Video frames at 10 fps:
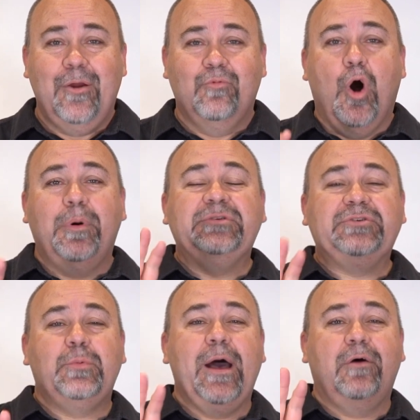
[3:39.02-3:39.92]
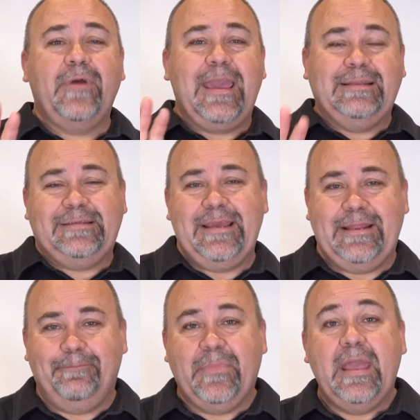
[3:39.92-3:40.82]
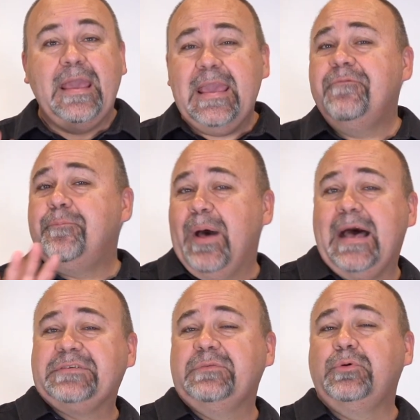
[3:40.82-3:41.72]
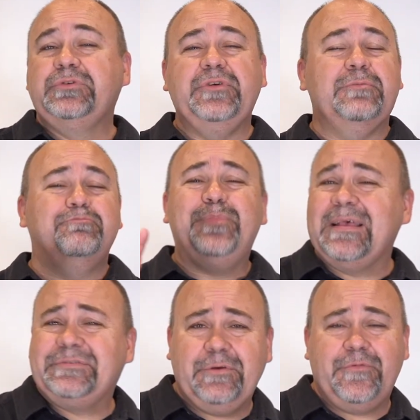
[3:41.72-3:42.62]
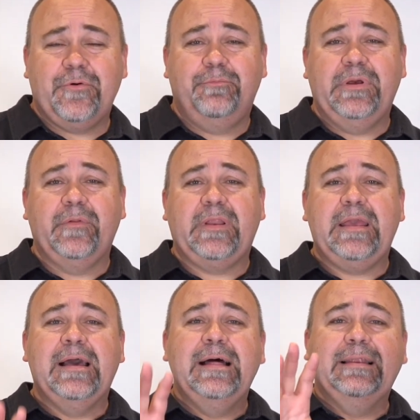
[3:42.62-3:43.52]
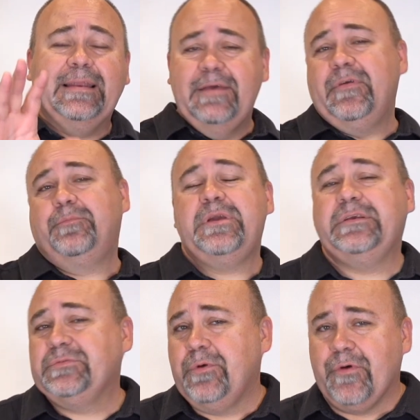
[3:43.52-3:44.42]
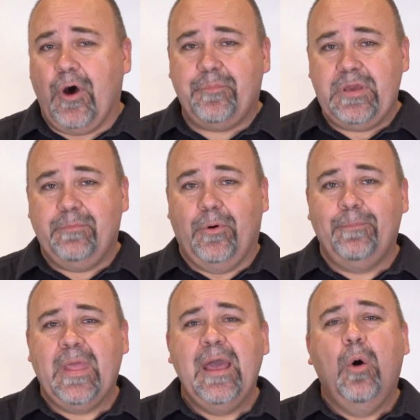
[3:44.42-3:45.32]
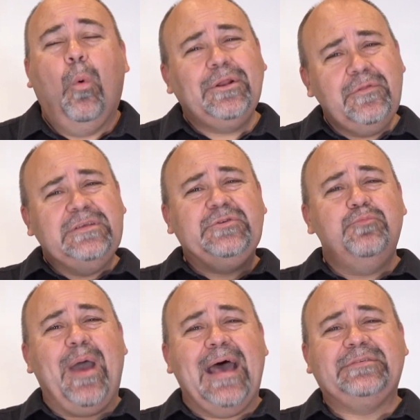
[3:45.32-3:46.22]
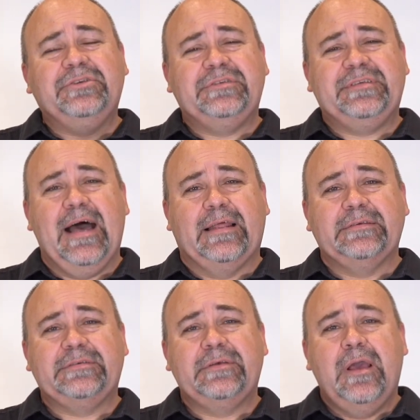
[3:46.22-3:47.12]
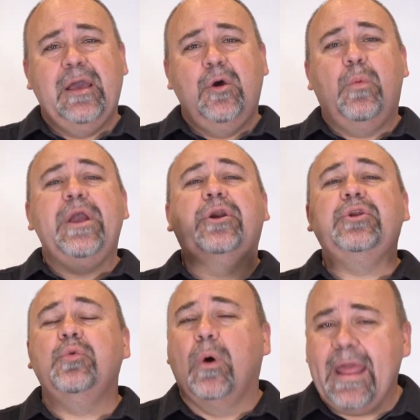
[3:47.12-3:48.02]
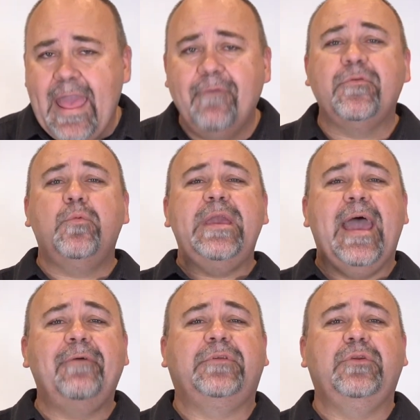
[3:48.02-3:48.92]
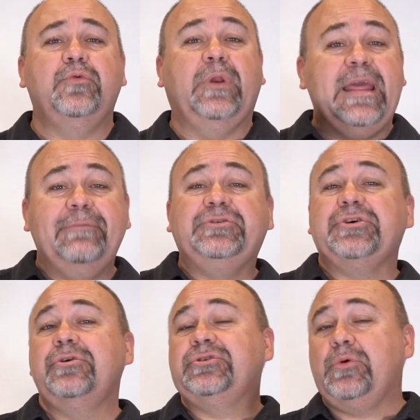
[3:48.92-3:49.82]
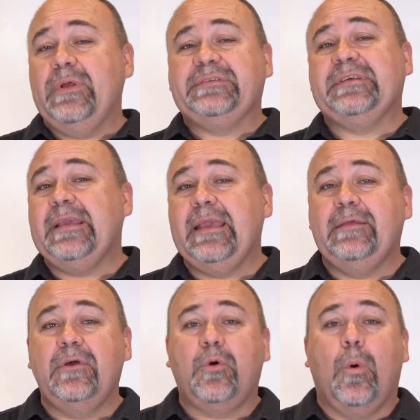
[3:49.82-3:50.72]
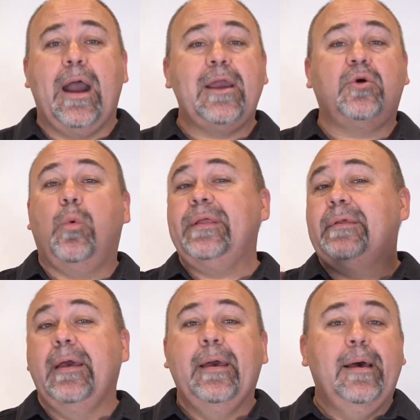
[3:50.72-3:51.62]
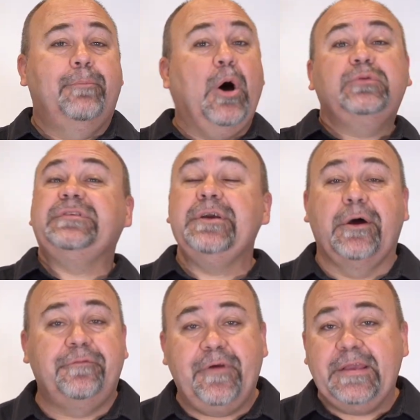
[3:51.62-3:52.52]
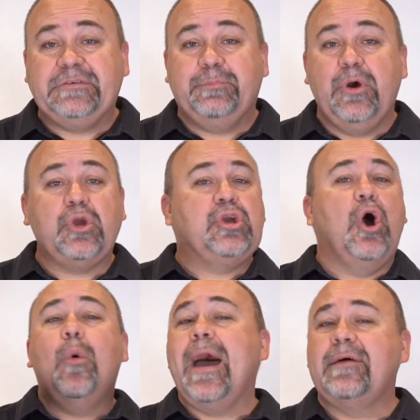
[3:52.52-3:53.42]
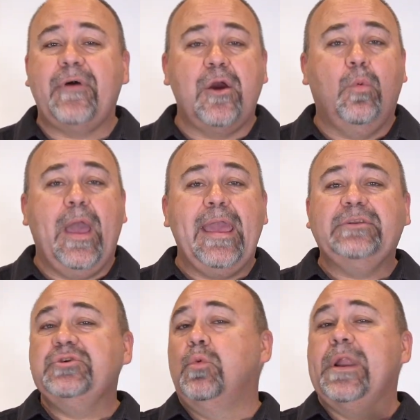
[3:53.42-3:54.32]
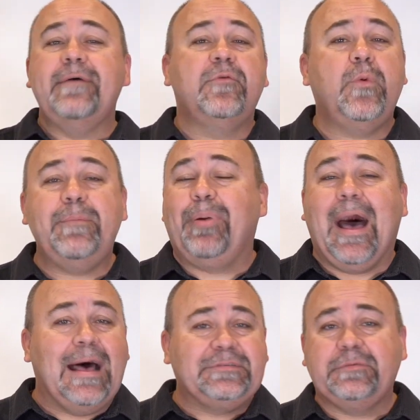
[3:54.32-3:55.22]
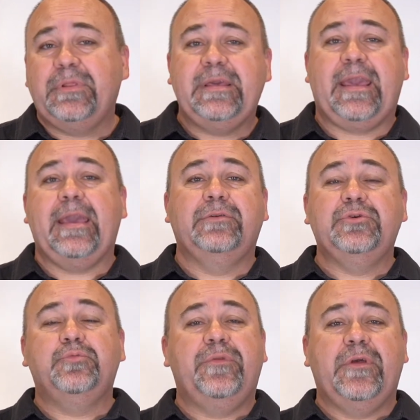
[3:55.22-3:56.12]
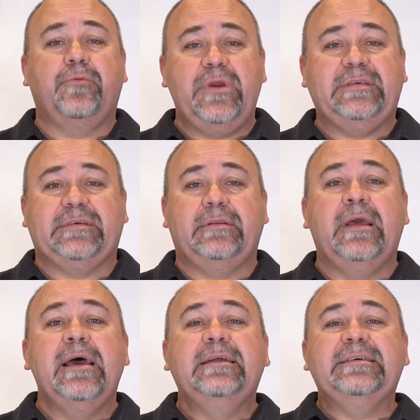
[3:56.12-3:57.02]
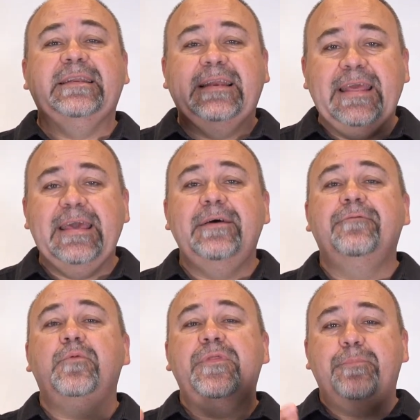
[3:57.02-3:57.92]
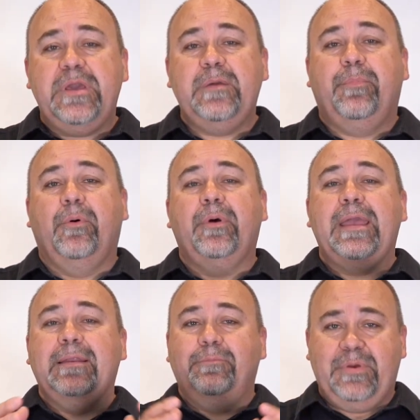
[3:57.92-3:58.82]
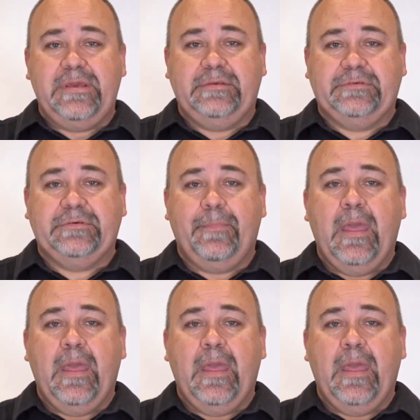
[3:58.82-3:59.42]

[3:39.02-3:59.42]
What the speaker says: Romans 12, 18. If possible, to the best of your ability, live at peace with all people. What do these two passages tell us? We are to do whatever we have to do. Leave church, quit singing in the choir, quit posting on Facebook, go out of our way, do whatever we possibly can do within reason to live with people in peace.